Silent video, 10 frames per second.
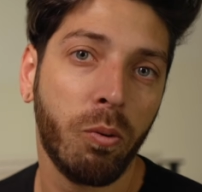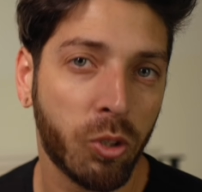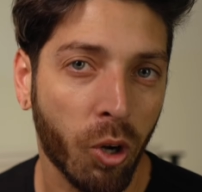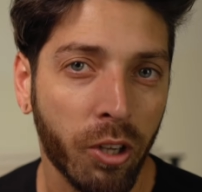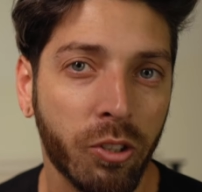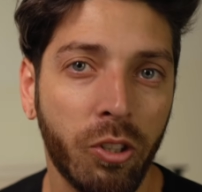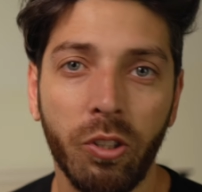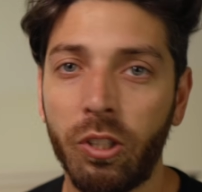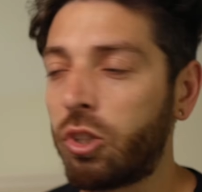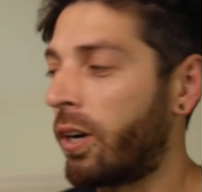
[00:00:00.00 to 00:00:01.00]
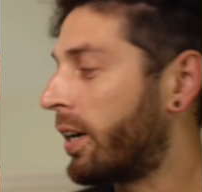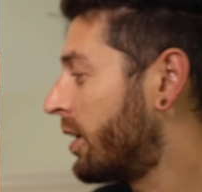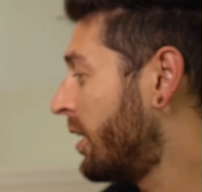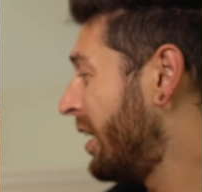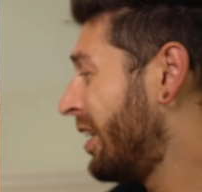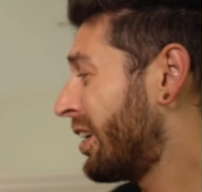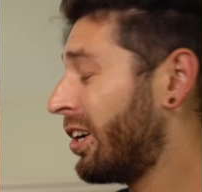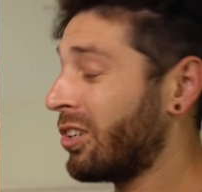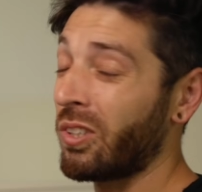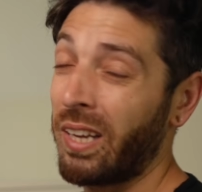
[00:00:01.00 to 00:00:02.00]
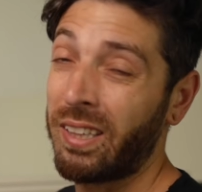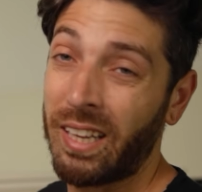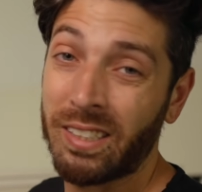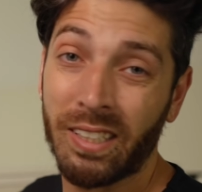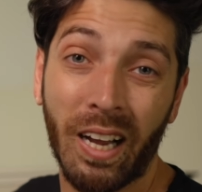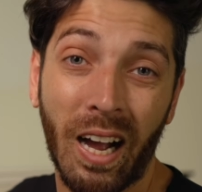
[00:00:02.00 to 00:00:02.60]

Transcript: which will also do the trick. You can also get things like